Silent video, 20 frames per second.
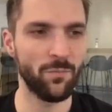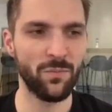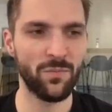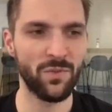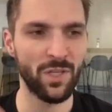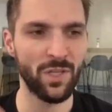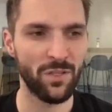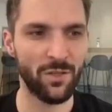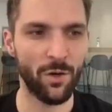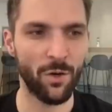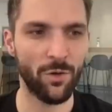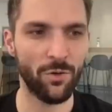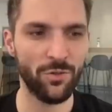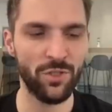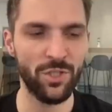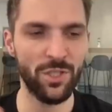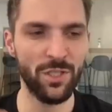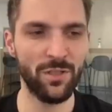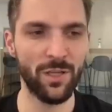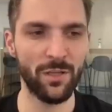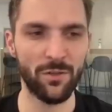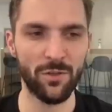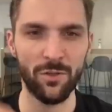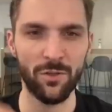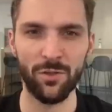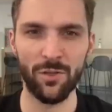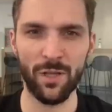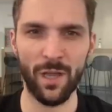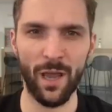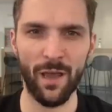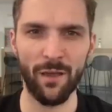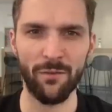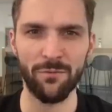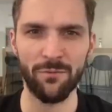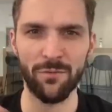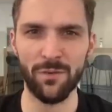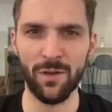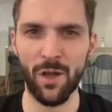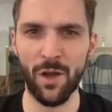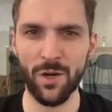technology that could have
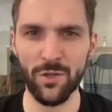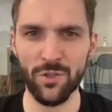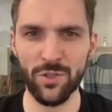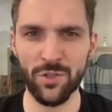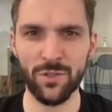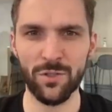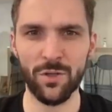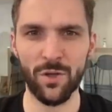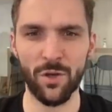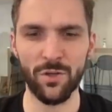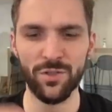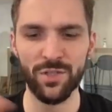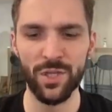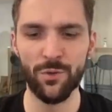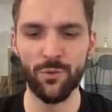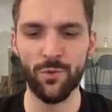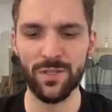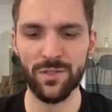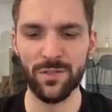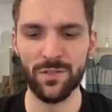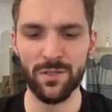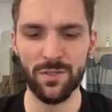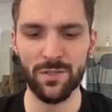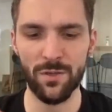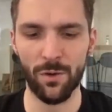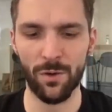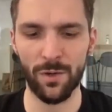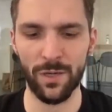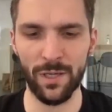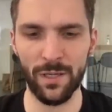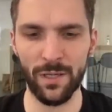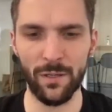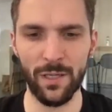large consequences or